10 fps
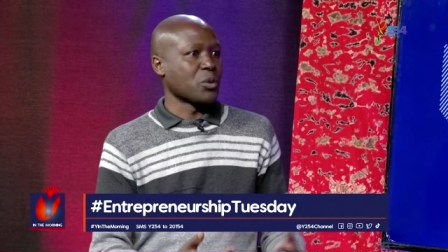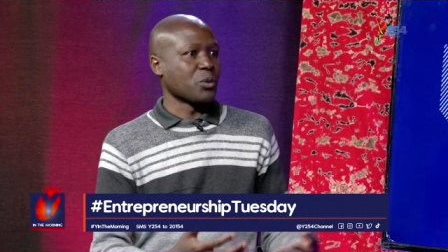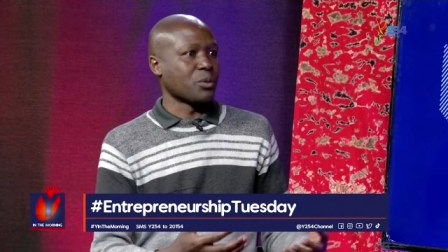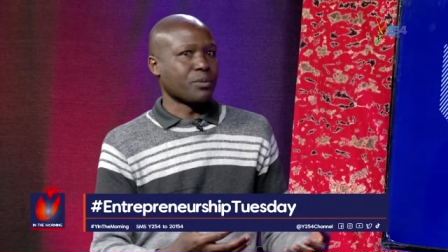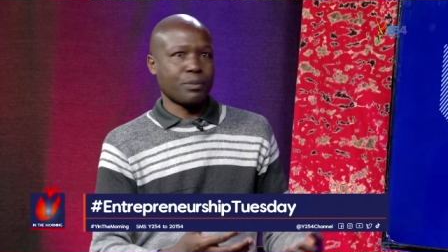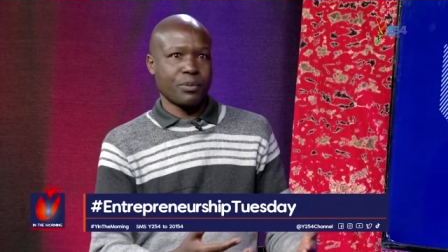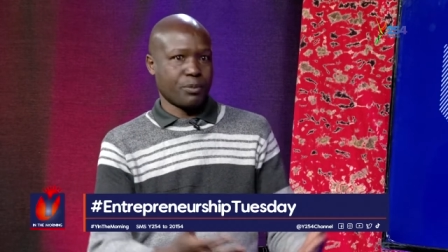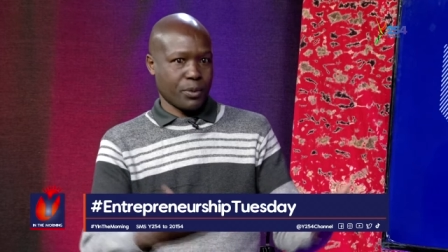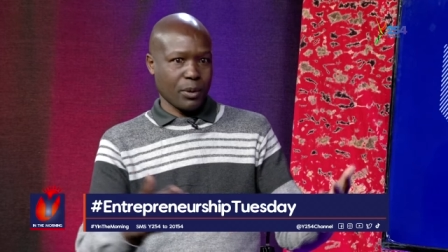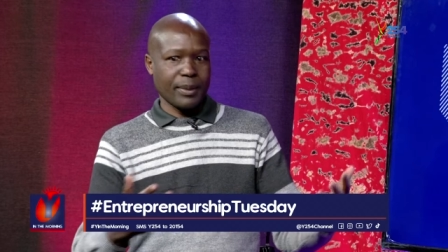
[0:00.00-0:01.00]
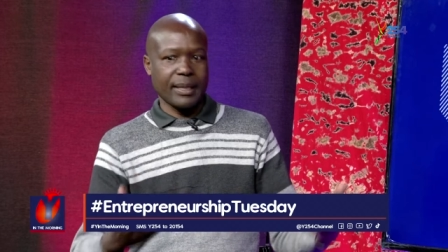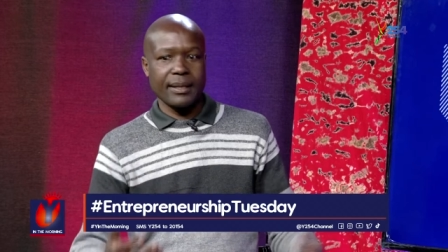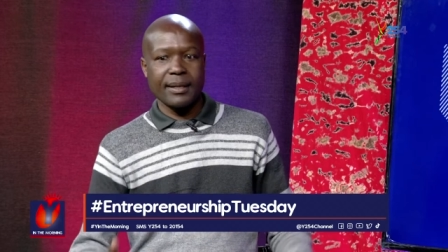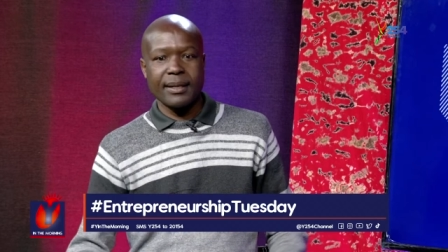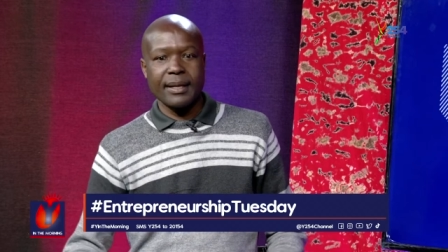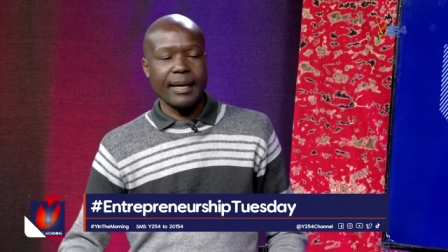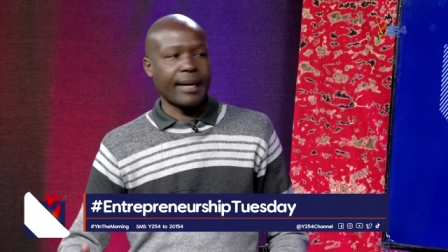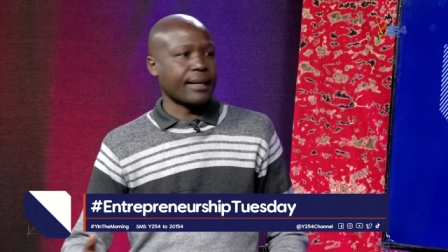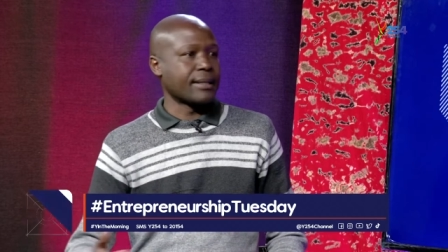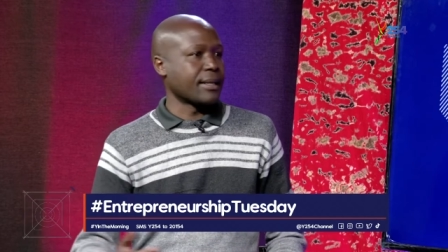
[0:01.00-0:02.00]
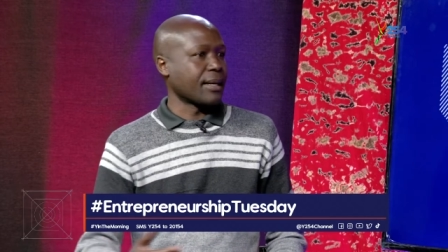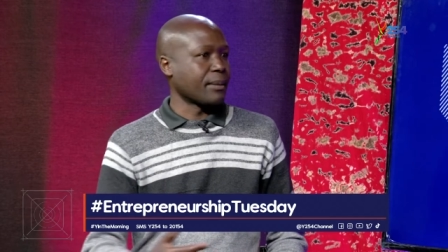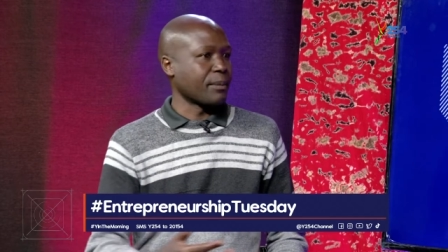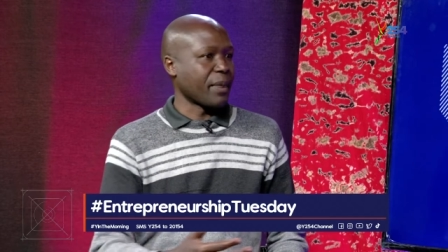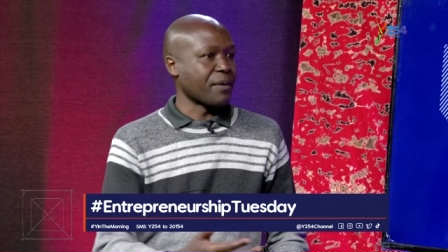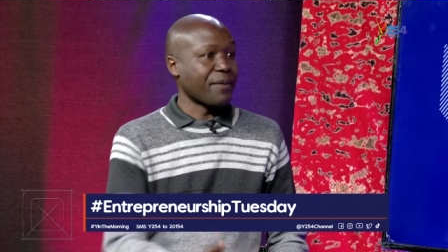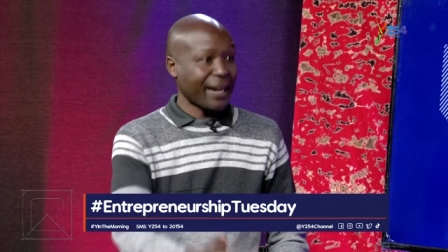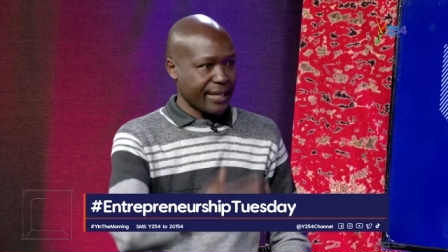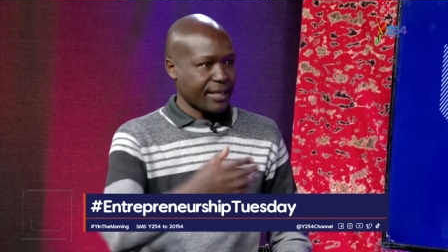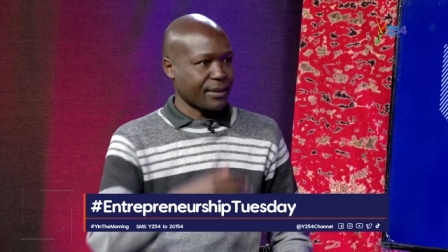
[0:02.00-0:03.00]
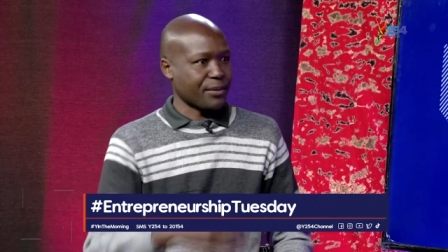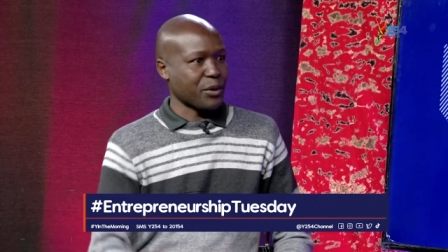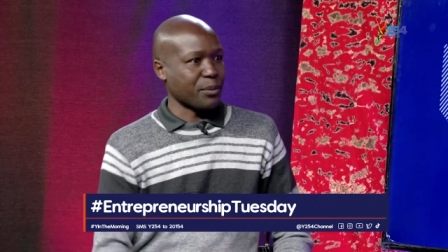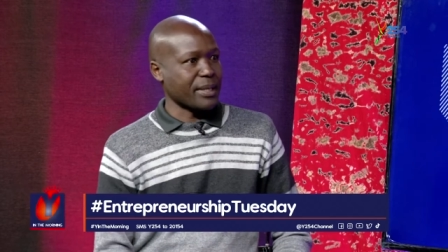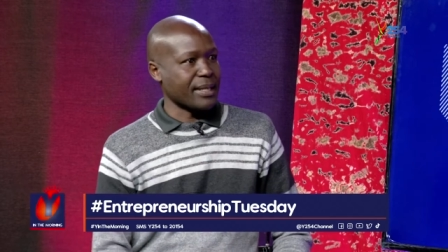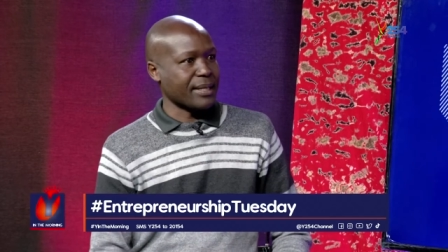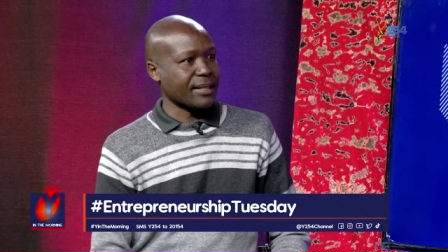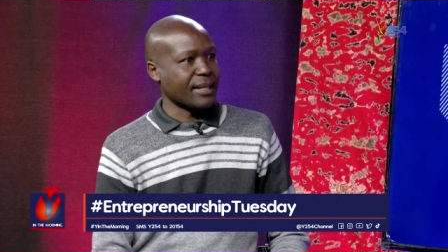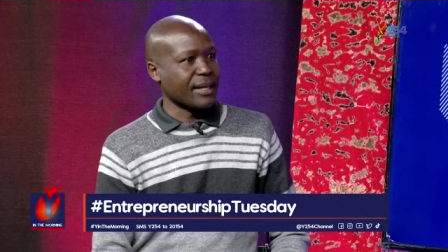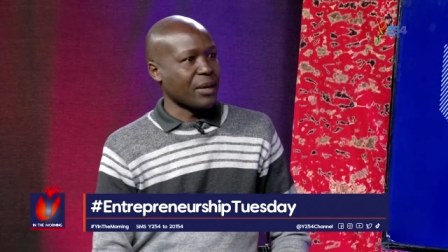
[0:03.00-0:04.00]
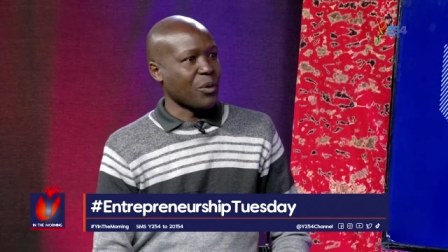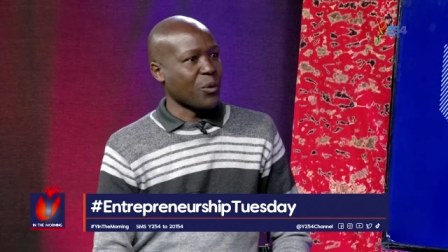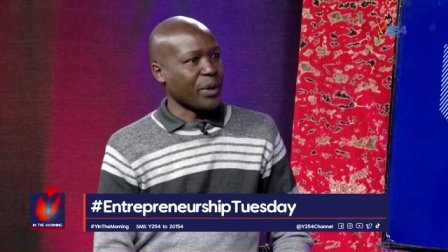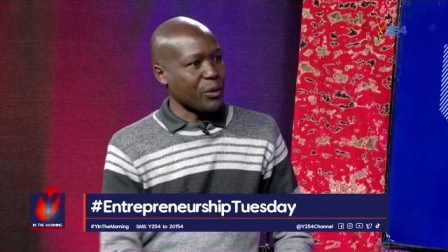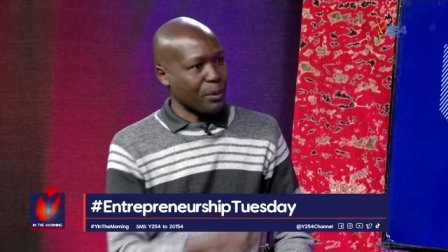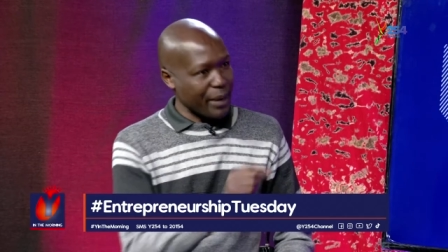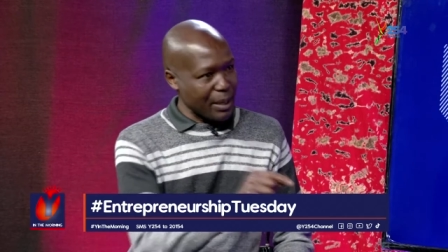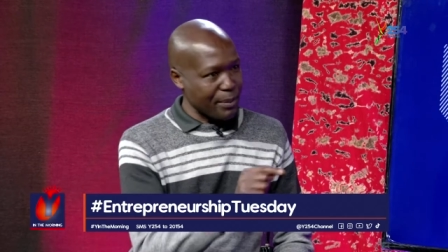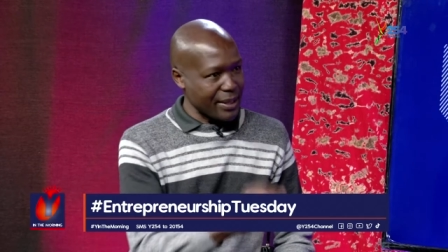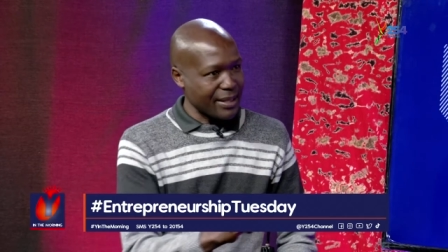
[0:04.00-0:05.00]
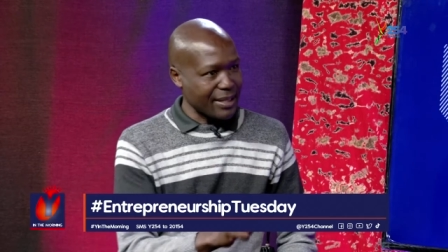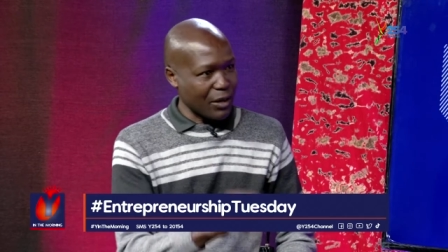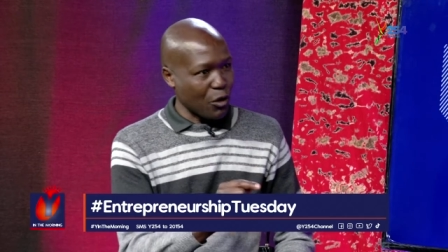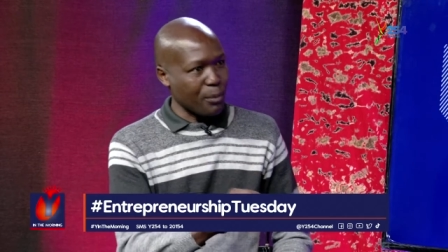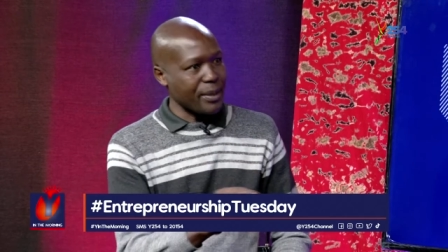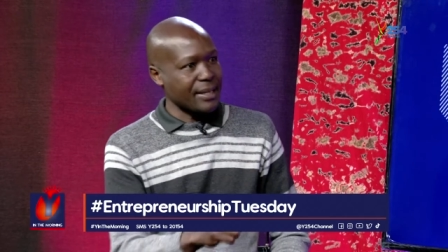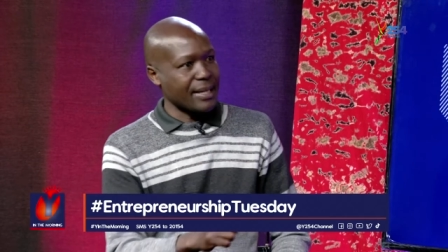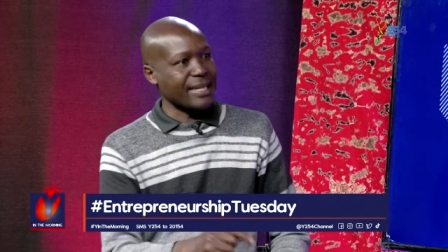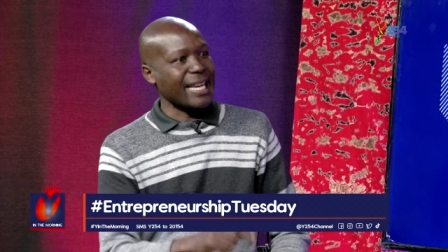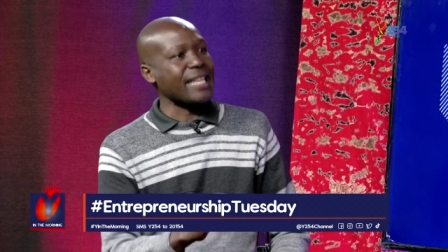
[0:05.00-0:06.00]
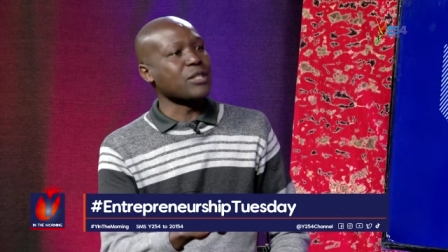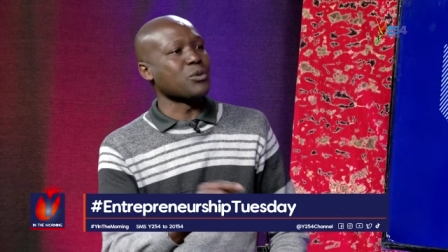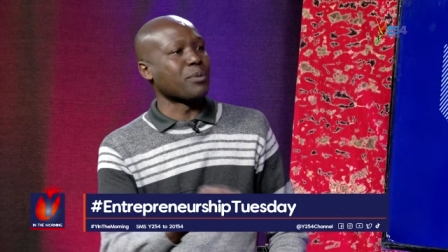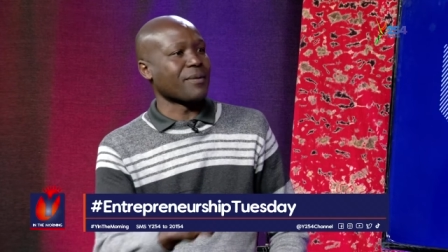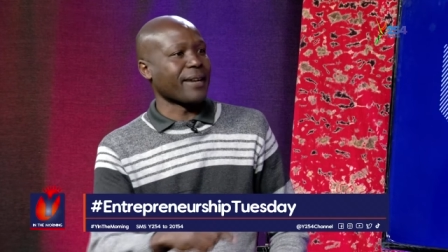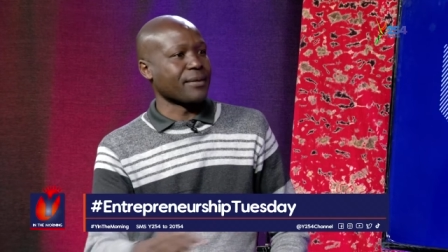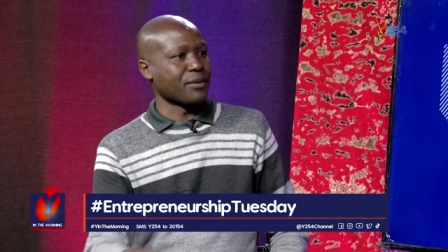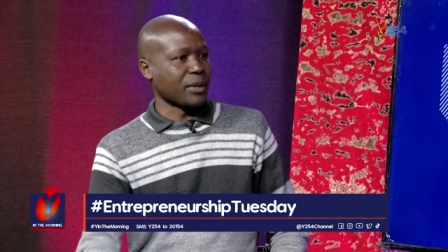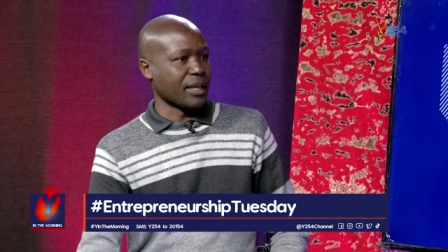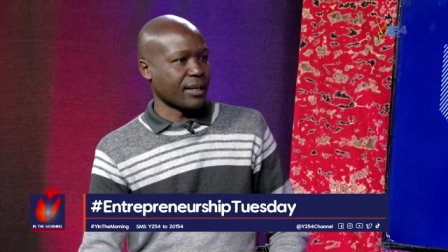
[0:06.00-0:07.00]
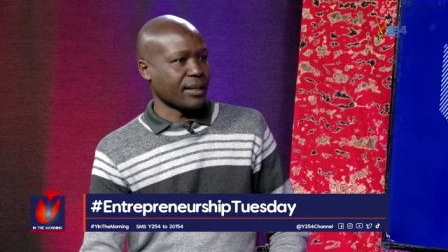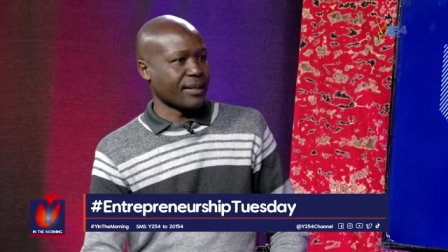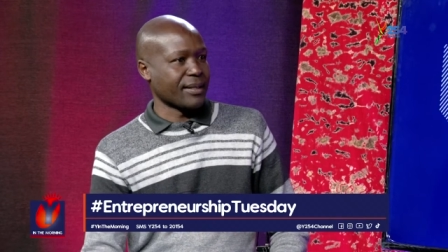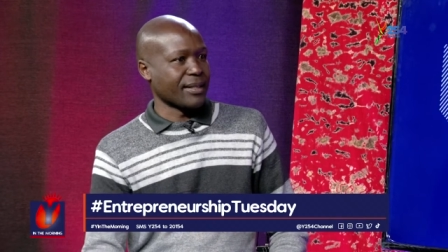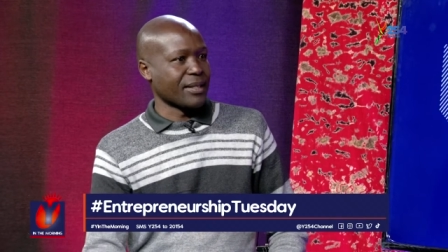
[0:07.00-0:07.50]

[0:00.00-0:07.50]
to probably get um, a furniture for your business when your main business, the core business, is to provide food. Mm.